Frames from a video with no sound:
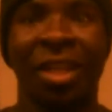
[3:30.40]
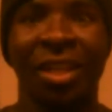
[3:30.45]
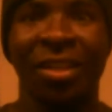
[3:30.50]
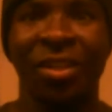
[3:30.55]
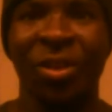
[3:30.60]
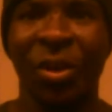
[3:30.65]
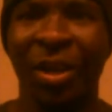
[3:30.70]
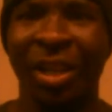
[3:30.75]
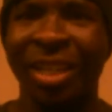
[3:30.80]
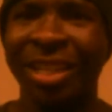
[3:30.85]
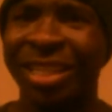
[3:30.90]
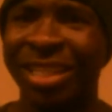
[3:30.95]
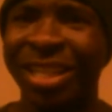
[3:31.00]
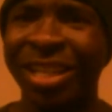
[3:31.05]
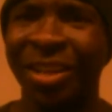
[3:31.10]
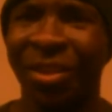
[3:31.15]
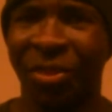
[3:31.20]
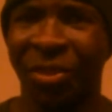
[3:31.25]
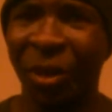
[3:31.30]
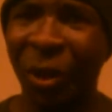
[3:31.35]
niggas are
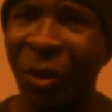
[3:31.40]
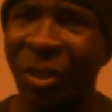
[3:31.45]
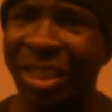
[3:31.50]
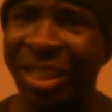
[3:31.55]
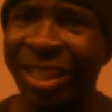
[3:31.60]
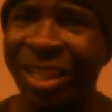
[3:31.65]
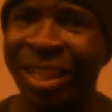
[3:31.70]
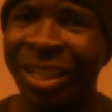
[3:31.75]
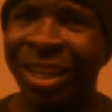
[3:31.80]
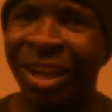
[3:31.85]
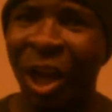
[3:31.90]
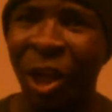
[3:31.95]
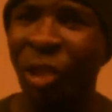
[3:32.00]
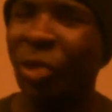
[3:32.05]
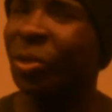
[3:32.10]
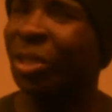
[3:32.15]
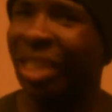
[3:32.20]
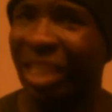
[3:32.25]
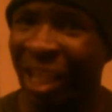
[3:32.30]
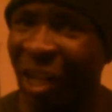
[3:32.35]
considered thirsty? Are
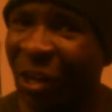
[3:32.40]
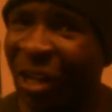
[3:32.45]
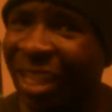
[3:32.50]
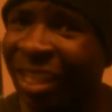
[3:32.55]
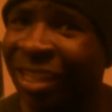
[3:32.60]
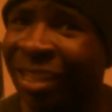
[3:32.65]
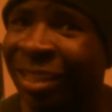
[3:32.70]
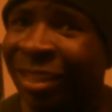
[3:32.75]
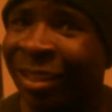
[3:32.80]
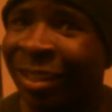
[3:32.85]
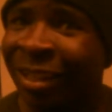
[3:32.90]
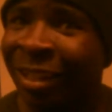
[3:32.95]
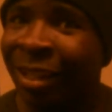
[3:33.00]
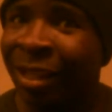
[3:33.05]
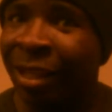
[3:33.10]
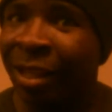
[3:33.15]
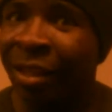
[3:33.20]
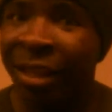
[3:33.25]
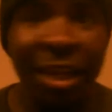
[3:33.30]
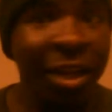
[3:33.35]
you serious?
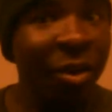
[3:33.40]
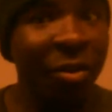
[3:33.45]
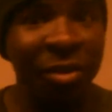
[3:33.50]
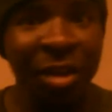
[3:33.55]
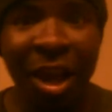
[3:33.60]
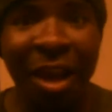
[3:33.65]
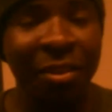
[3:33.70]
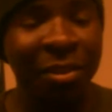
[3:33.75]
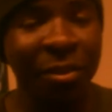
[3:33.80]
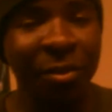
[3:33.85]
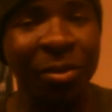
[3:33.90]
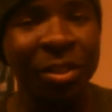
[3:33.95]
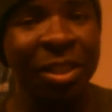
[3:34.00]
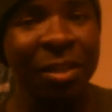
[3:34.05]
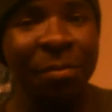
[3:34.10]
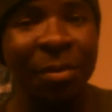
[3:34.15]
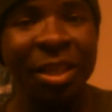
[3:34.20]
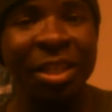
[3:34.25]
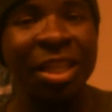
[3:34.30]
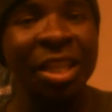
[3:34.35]
They are not
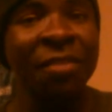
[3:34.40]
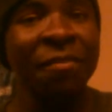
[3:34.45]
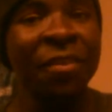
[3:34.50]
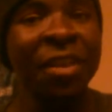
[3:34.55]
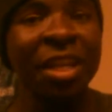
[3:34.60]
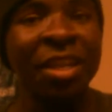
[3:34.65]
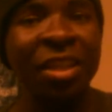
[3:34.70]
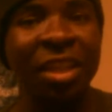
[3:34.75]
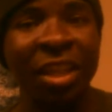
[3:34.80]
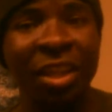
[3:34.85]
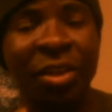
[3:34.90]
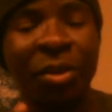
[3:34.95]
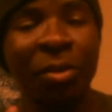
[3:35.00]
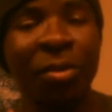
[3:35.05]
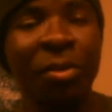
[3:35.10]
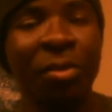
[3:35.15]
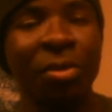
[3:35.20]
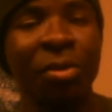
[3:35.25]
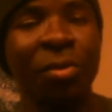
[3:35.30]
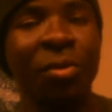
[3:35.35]
thirsty, bitch. If anything, you're
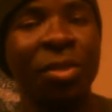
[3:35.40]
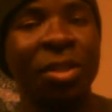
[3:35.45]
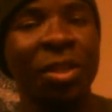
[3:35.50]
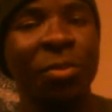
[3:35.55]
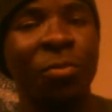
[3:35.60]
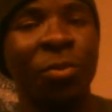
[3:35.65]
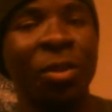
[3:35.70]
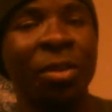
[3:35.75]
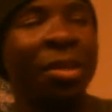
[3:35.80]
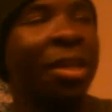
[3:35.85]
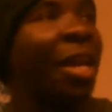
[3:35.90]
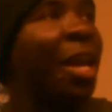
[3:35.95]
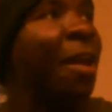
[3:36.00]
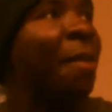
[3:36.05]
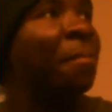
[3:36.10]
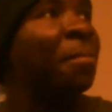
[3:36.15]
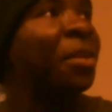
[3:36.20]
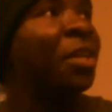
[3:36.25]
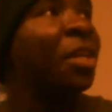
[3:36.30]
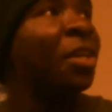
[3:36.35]
the thirsty one
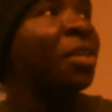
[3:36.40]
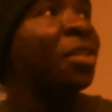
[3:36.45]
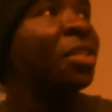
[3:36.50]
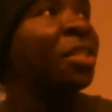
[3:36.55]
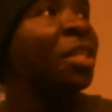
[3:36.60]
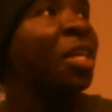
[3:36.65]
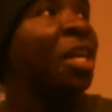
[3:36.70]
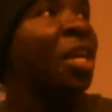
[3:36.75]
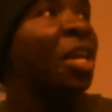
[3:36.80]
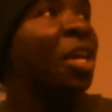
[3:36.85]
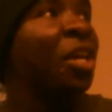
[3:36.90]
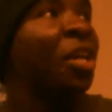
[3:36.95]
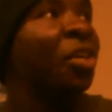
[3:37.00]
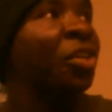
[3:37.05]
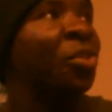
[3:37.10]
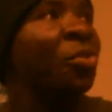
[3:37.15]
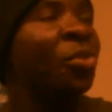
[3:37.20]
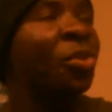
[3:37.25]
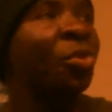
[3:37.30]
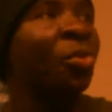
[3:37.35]
because
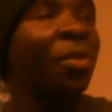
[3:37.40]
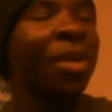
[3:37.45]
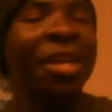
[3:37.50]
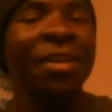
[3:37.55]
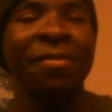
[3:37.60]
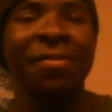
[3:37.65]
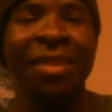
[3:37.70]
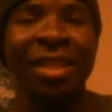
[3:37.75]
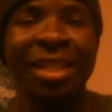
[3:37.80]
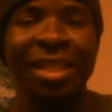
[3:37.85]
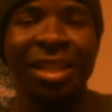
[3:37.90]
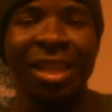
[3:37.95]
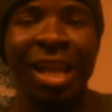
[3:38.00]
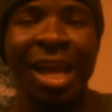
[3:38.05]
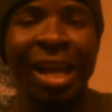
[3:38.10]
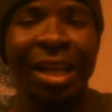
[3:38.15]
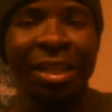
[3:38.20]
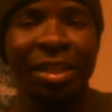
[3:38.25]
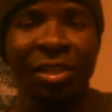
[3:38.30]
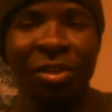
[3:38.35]
you crave these
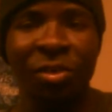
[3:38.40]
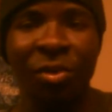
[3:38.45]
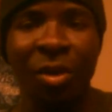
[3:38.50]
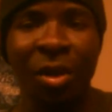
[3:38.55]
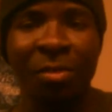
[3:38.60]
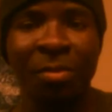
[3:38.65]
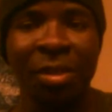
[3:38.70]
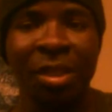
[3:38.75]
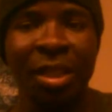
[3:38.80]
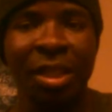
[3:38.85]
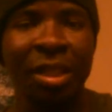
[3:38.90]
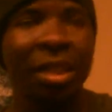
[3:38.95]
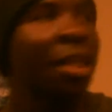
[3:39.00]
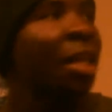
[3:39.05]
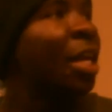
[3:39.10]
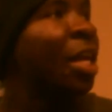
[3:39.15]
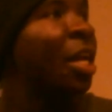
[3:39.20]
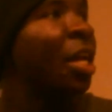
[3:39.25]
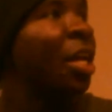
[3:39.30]
likes. You know what I'm saying?